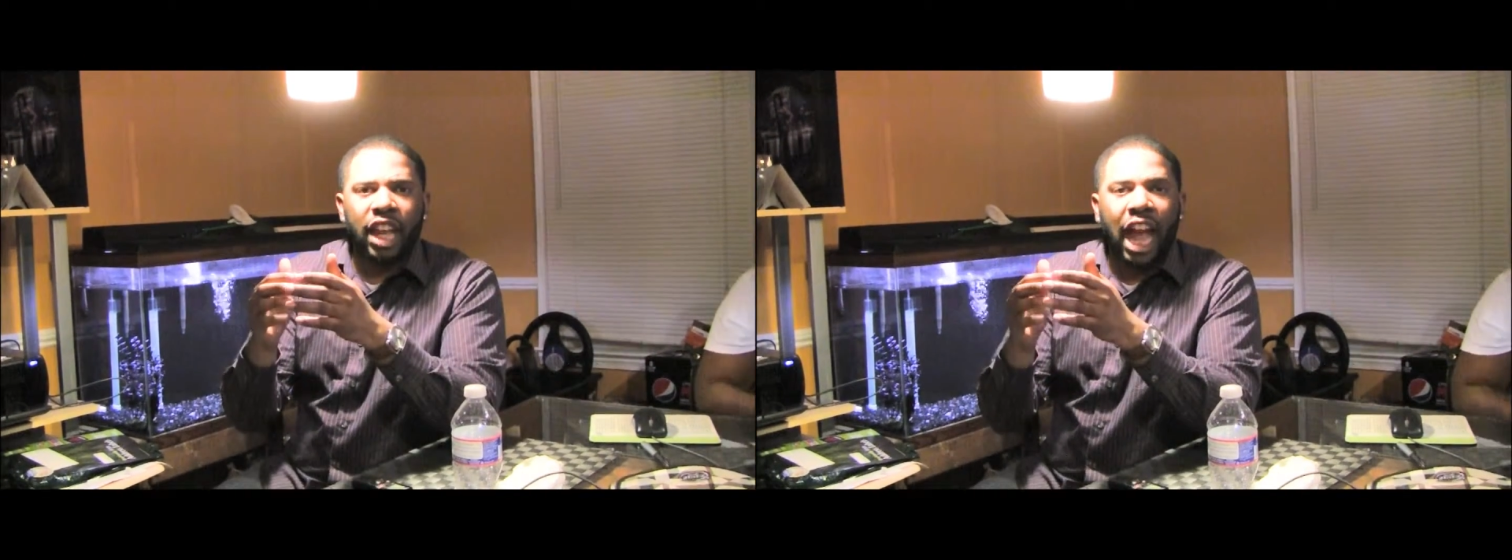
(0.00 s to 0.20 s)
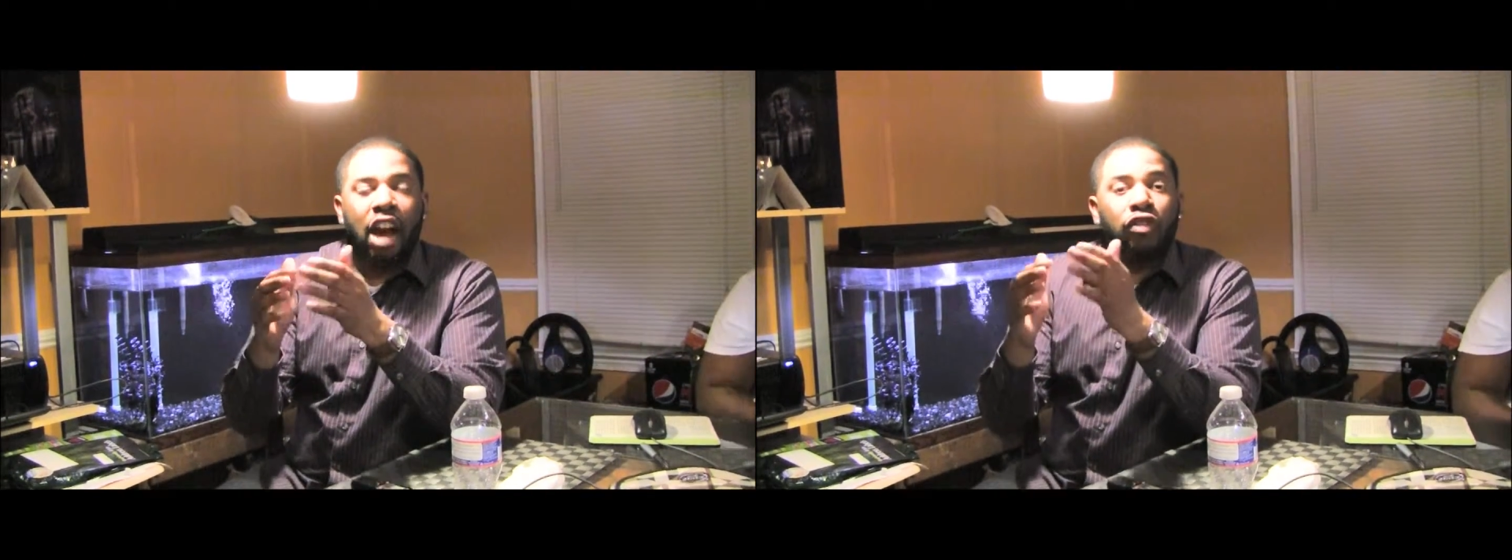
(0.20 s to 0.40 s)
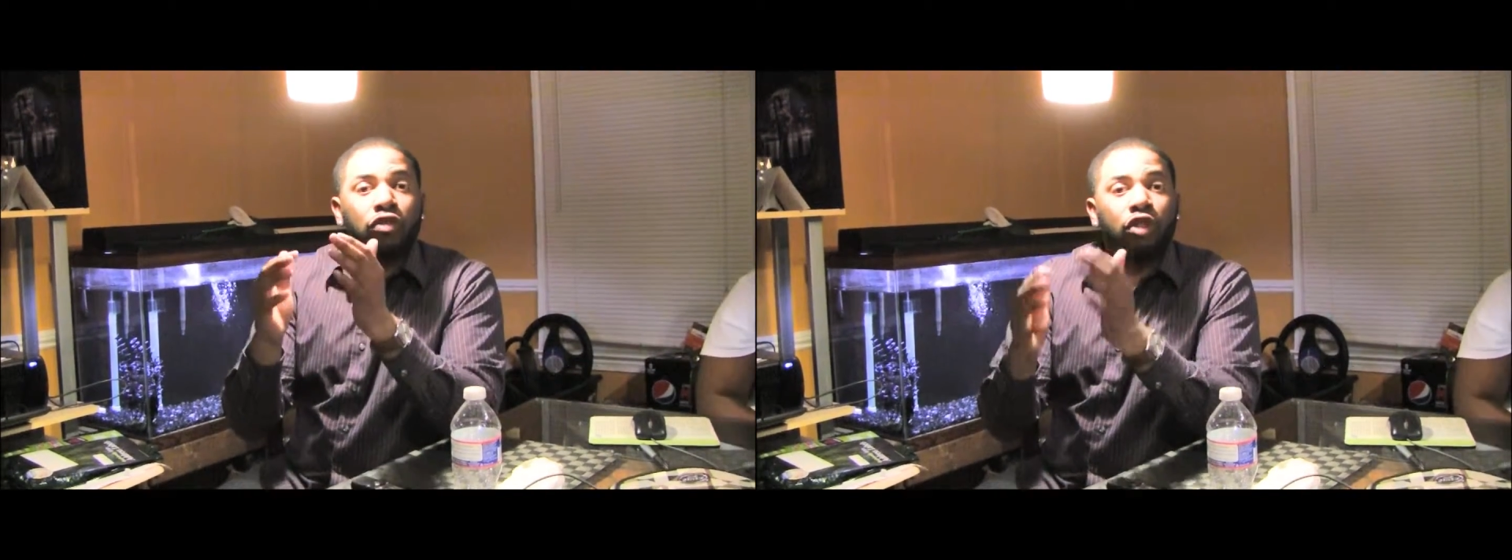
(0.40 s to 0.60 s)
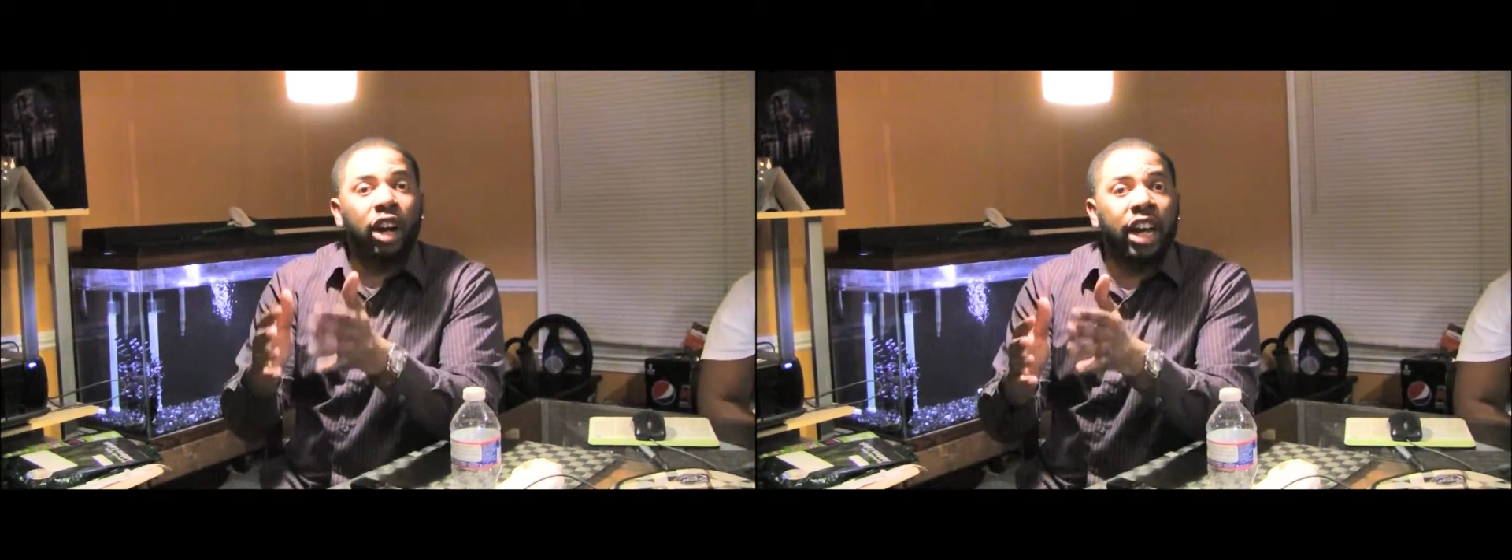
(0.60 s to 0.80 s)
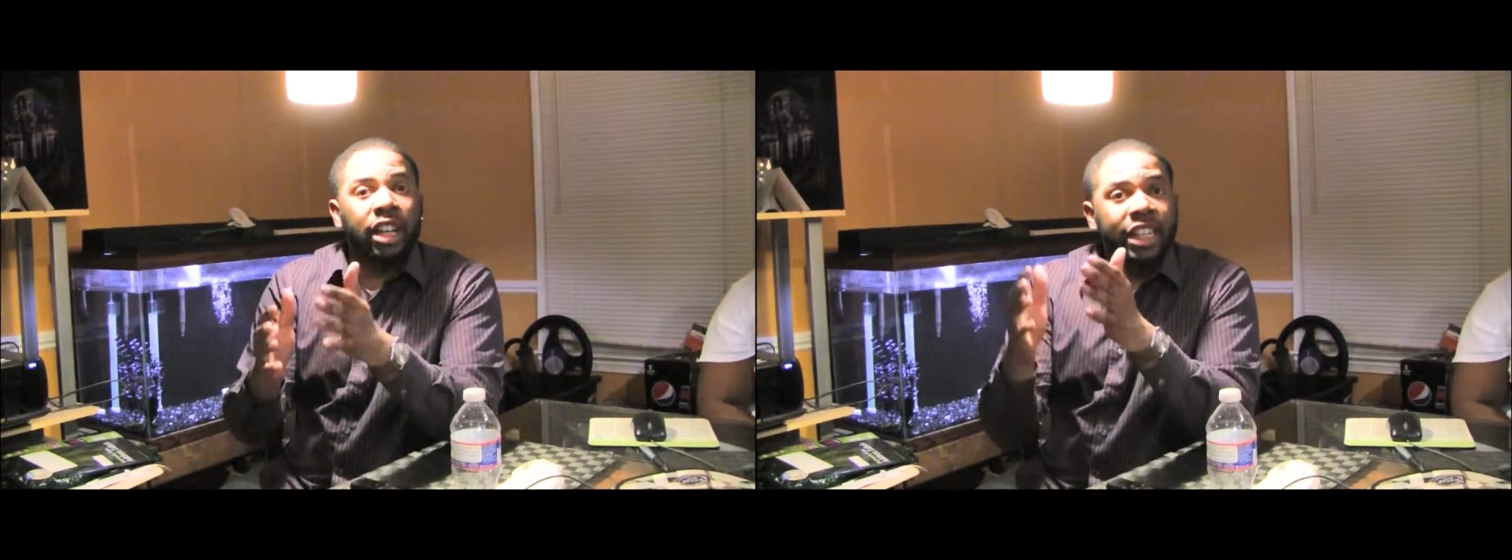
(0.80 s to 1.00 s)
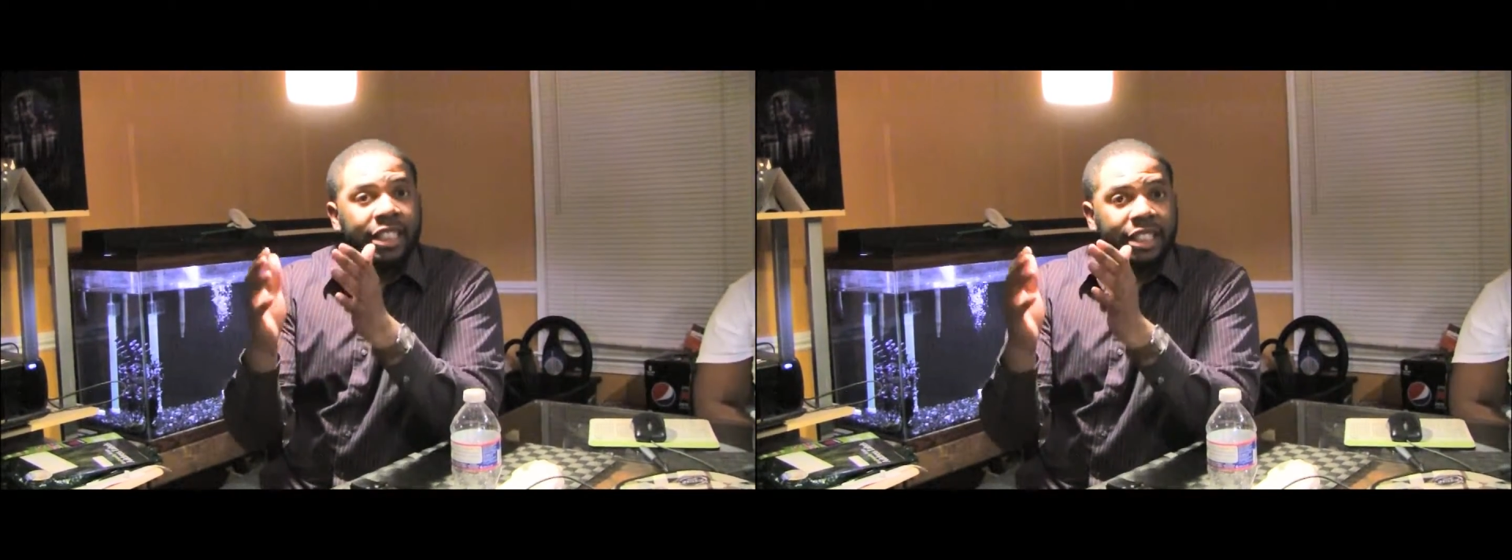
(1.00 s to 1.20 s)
I rarely